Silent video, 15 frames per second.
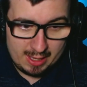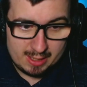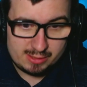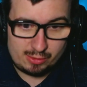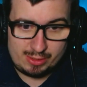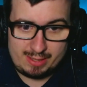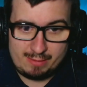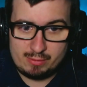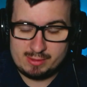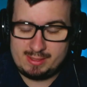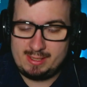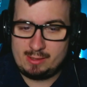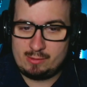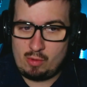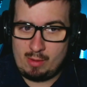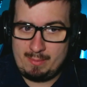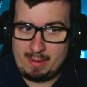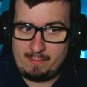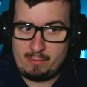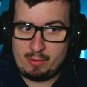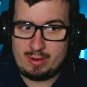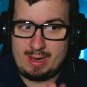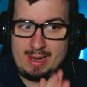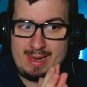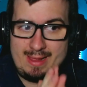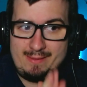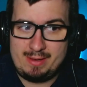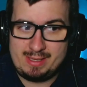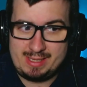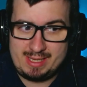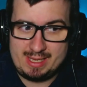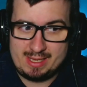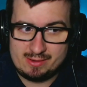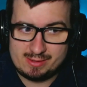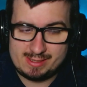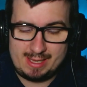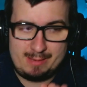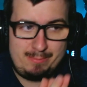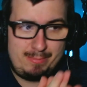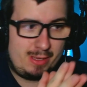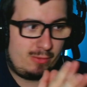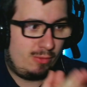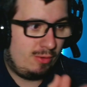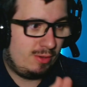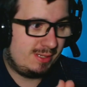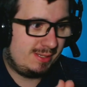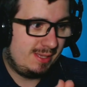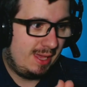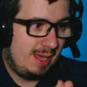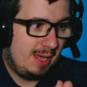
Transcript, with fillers: So he was in coma for 11 years, and because